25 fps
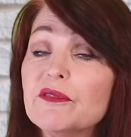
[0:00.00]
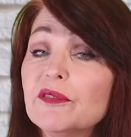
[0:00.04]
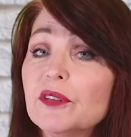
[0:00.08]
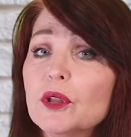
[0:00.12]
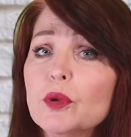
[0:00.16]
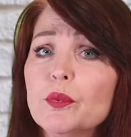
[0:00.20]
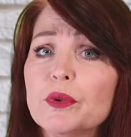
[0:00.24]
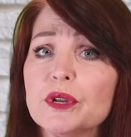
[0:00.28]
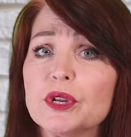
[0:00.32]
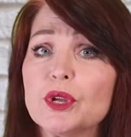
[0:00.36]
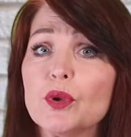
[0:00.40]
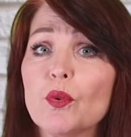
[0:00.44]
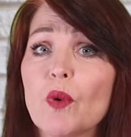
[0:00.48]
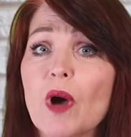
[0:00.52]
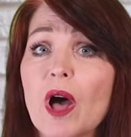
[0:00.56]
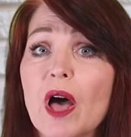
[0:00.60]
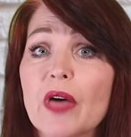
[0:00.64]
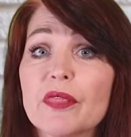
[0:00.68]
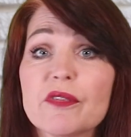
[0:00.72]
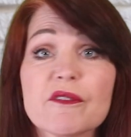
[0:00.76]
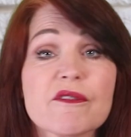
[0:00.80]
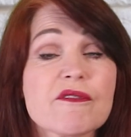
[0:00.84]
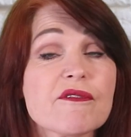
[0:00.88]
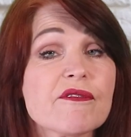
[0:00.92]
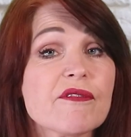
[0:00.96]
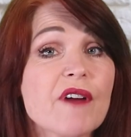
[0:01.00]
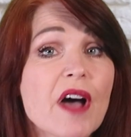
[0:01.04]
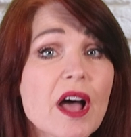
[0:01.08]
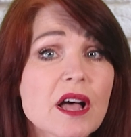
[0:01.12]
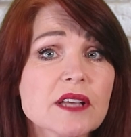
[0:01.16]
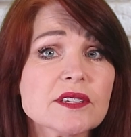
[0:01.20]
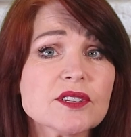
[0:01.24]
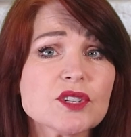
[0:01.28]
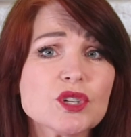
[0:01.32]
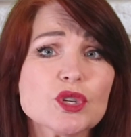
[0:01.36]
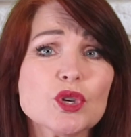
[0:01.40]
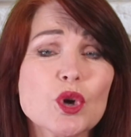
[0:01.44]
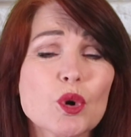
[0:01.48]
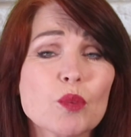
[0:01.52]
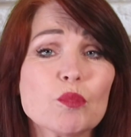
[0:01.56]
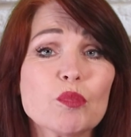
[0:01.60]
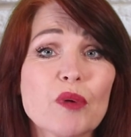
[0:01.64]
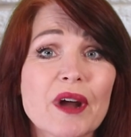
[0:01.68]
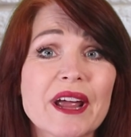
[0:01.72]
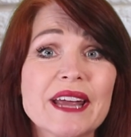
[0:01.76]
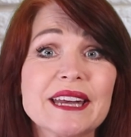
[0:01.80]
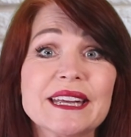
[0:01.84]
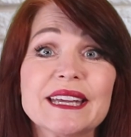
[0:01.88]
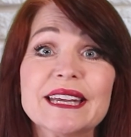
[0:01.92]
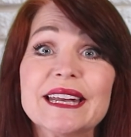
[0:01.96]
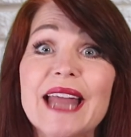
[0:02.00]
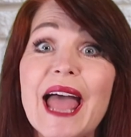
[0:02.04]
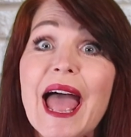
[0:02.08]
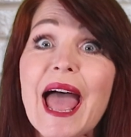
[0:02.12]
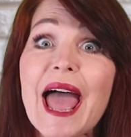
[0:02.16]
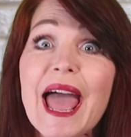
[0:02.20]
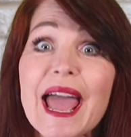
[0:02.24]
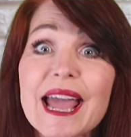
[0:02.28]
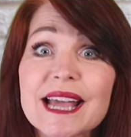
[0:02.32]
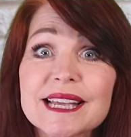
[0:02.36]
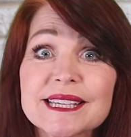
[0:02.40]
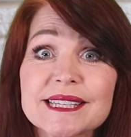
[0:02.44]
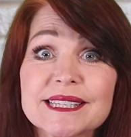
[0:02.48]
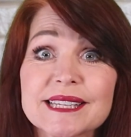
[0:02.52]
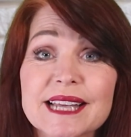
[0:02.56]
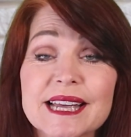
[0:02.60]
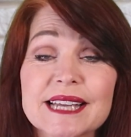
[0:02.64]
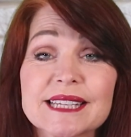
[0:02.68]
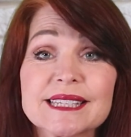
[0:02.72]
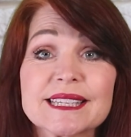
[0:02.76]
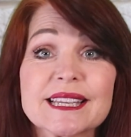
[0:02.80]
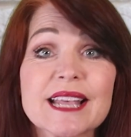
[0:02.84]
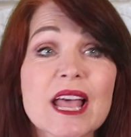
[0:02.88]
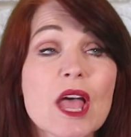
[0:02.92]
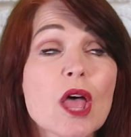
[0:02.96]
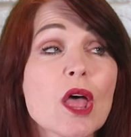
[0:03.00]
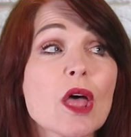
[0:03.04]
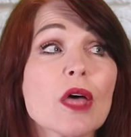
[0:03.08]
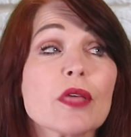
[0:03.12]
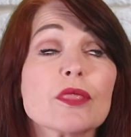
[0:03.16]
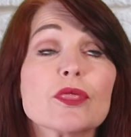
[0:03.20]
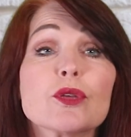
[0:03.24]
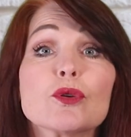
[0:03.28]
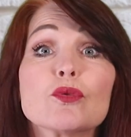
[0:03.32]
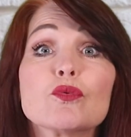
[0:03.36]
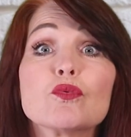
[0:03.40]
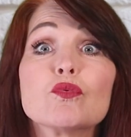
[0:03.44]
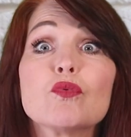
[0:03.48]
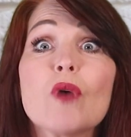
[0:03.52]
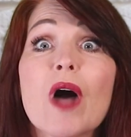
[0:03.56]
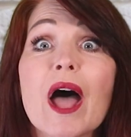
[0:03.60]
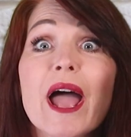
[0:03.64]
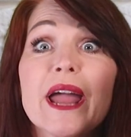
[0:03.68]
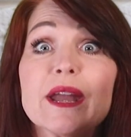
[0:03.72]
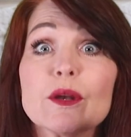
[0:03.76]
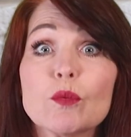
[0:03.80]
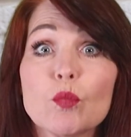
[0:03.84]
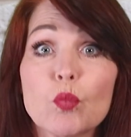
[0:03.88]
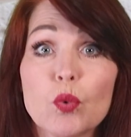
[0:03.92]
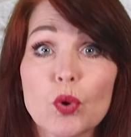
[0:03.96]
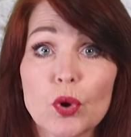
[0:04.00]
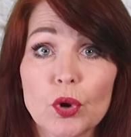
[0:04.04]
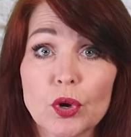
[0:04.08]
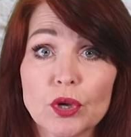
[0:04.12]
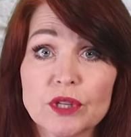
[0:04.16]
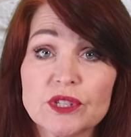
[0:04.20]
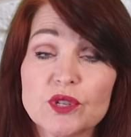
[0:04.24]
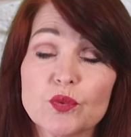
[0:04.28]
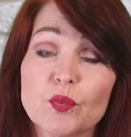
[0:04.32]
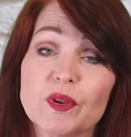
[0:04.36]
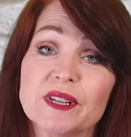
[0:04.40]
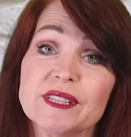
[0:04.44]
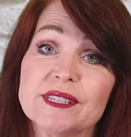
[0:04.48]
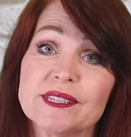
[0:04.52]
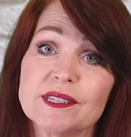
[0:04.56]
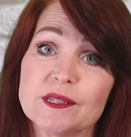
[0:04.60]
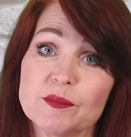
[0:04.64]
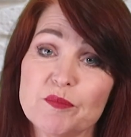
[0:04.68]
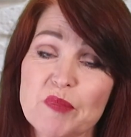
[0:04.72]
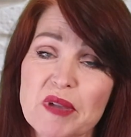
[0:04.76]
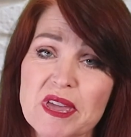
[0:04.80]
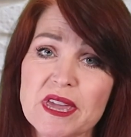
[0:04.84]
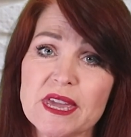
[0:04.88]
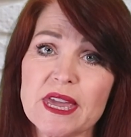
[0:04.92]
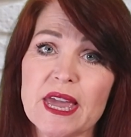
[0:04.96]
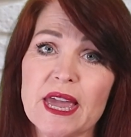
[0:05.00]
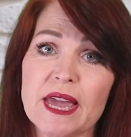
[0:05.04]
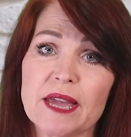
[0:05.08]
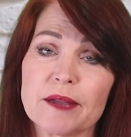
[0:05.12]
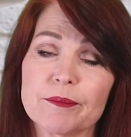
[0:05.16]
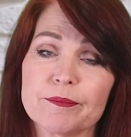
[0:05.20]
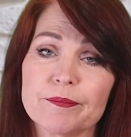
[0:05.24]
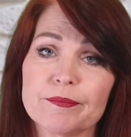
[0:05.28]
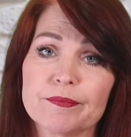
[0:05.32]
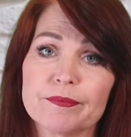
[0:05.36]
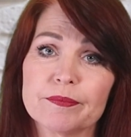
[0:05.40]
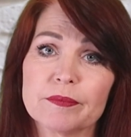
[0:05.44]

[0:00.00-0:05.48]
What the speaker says: fluent you are, the faster your brain can access the right words when speaking.